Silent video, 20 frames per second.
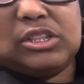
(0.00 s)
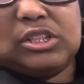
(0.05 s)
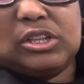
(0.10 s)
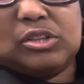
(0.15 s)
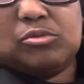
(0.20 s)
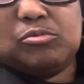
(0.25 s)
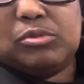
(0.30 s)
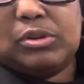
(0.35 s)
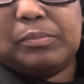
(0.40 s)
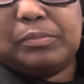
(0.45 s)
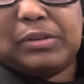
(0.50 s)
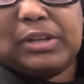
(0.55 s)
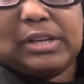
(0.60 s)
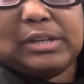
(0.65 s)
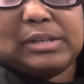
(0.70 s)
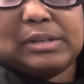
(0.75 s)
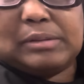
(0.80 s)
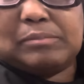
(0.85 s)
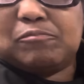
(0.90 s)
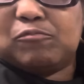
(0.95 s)
just rip
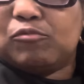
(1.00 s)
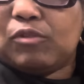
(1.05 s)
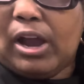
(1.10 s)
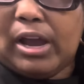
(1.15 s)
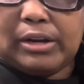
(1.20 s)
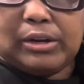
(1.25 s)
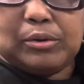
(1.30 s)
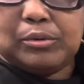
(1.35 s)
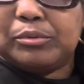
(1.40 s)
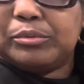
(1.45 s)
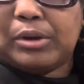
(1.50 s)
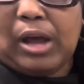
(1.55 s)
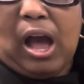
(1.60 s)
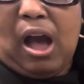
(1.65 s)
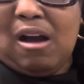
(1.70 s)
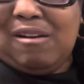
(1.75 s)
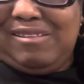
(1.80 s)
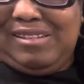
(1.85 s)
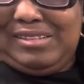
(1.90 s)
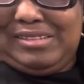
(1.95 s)
that right on off.